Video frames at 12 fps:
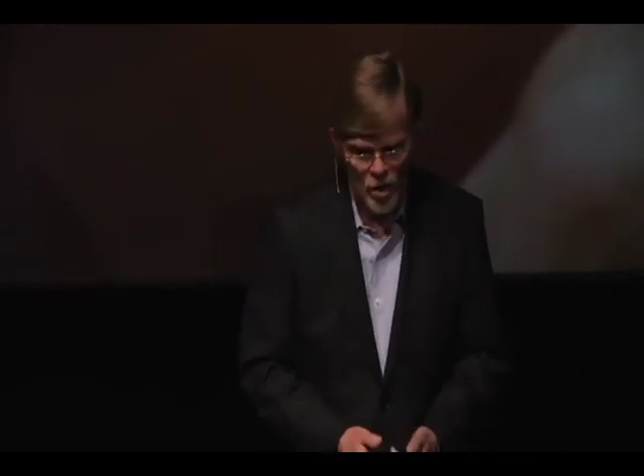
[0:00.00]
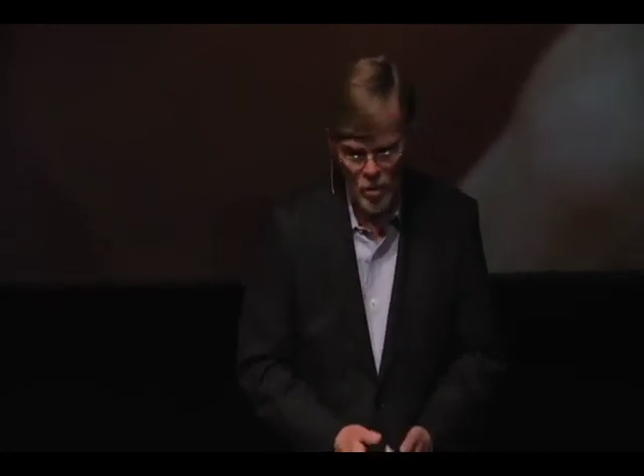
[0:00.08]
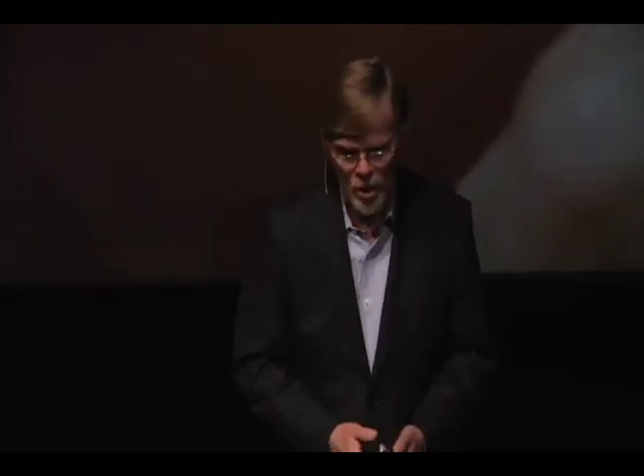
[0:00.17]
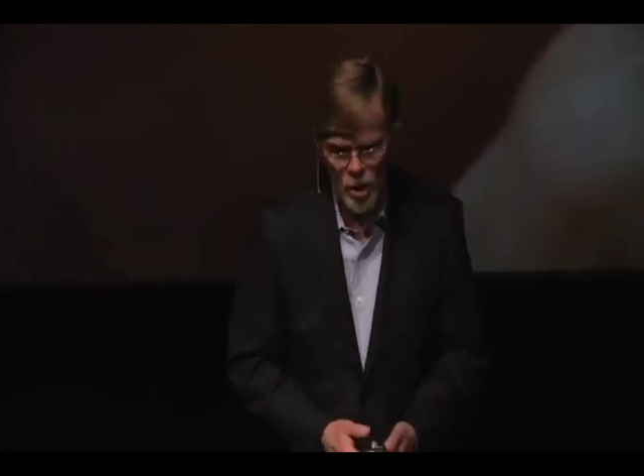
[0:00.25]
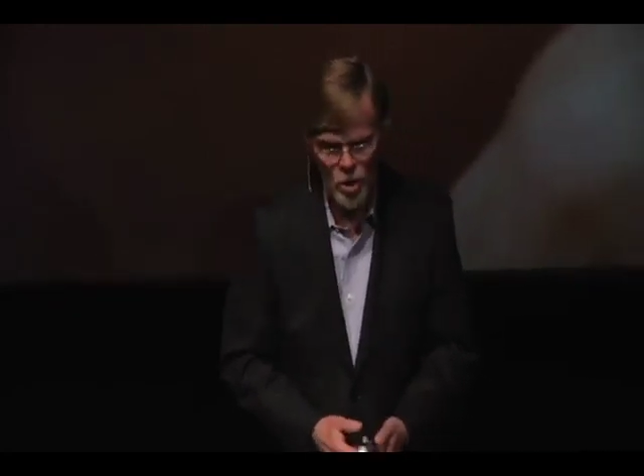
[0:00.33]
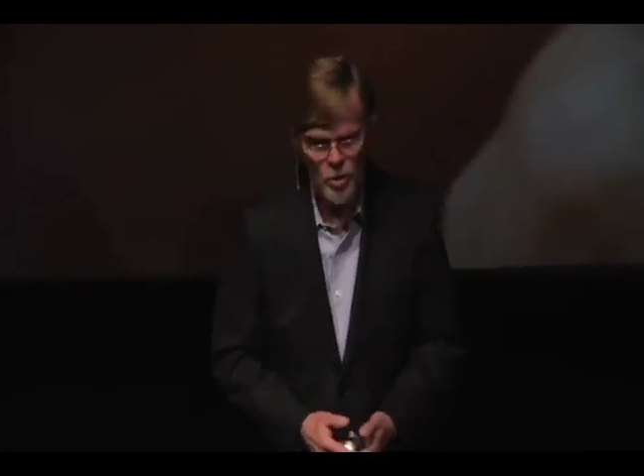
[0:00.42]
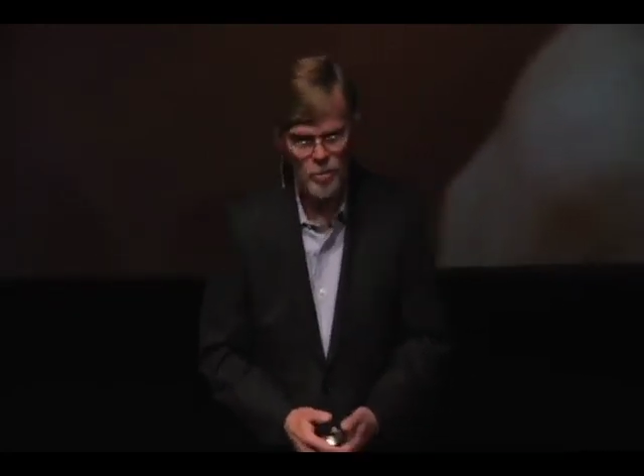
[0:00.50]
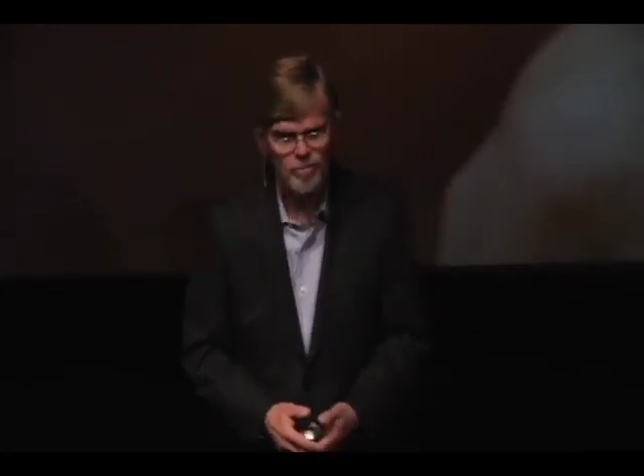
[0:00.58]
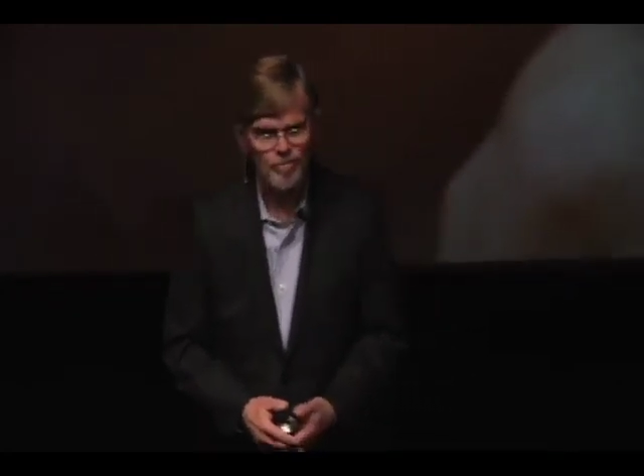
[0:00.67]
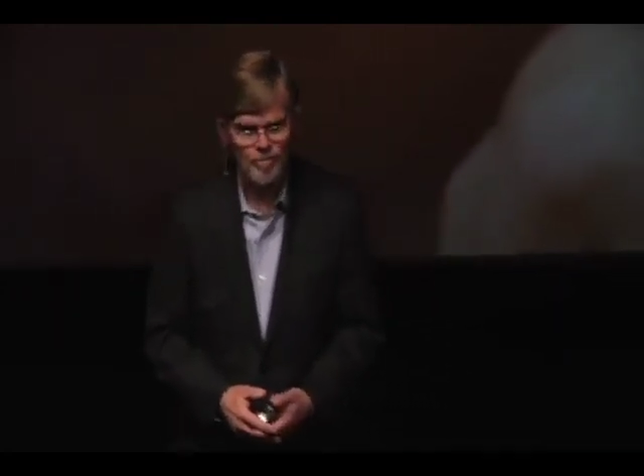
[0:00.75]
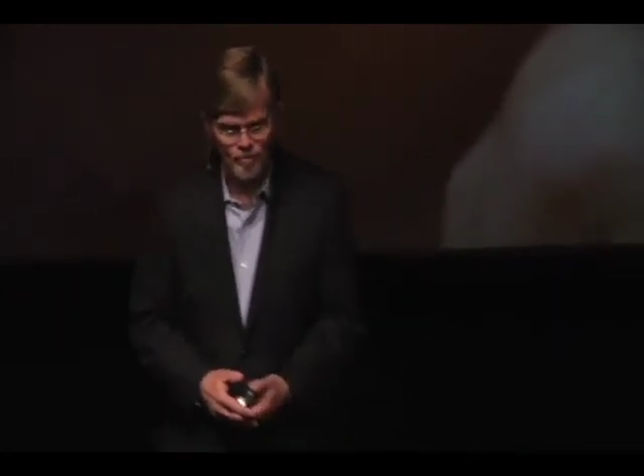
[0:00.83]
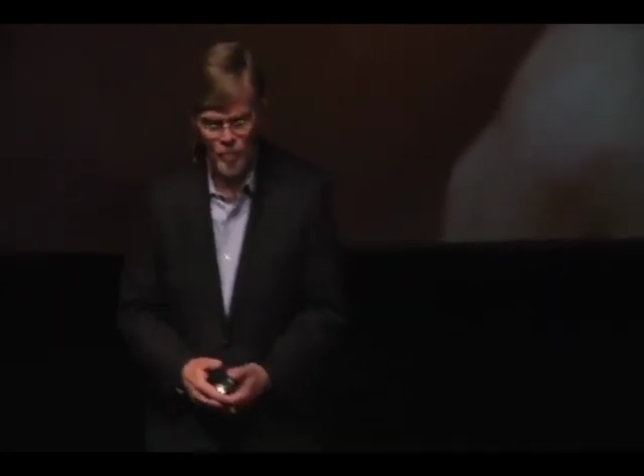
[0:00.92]
Thank you
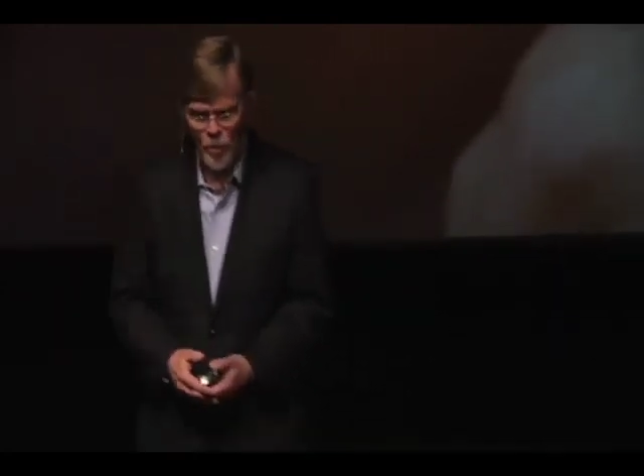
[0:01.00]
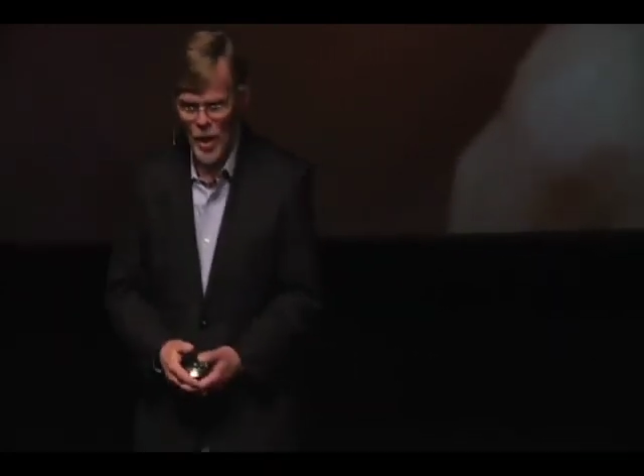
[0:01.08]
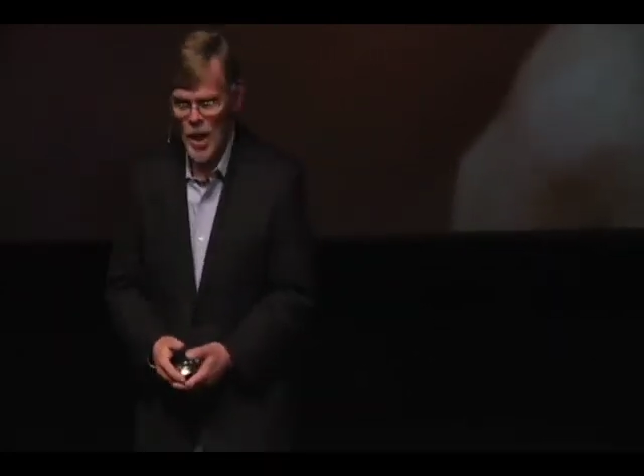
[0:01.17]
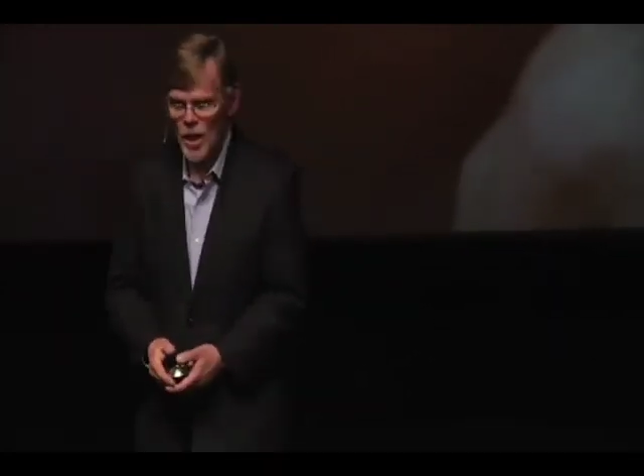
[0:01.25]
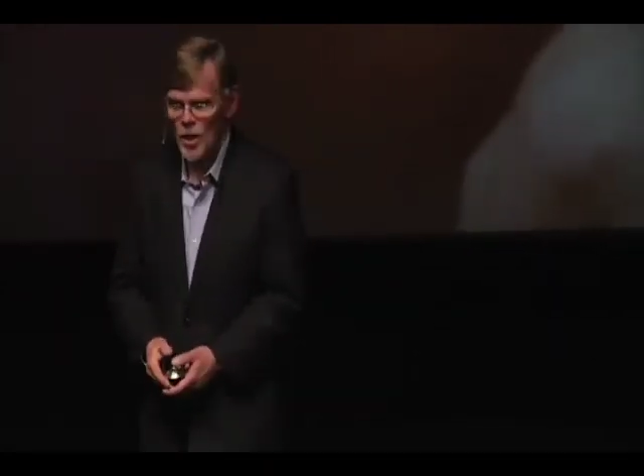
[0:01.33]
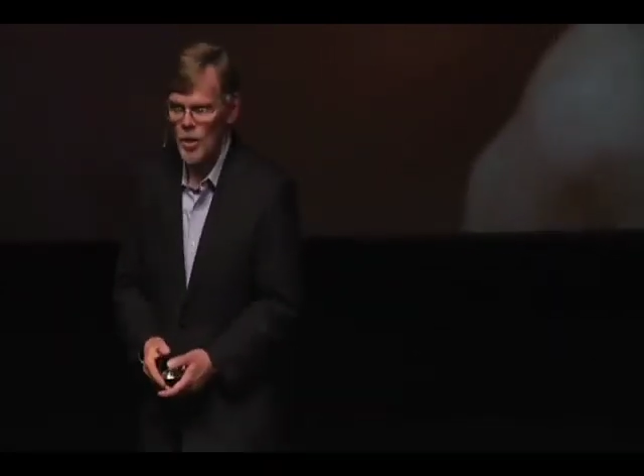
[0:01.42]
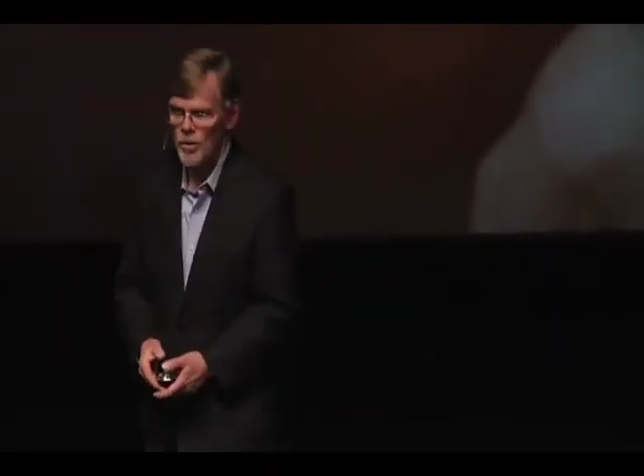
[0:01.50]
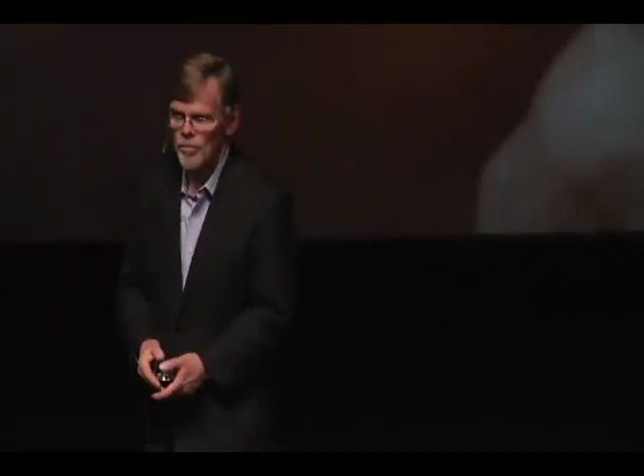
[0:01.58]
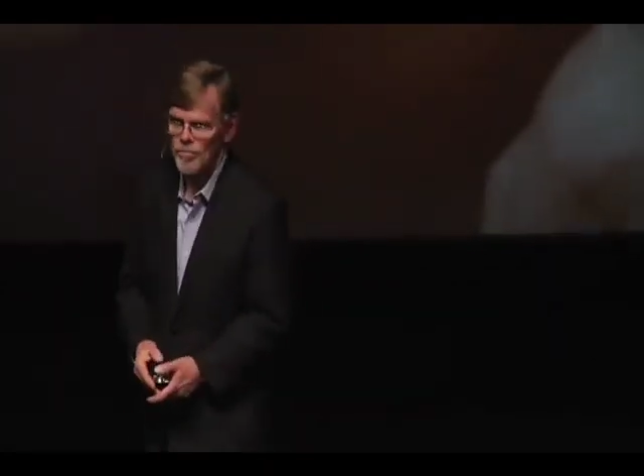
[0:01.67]
very, very much.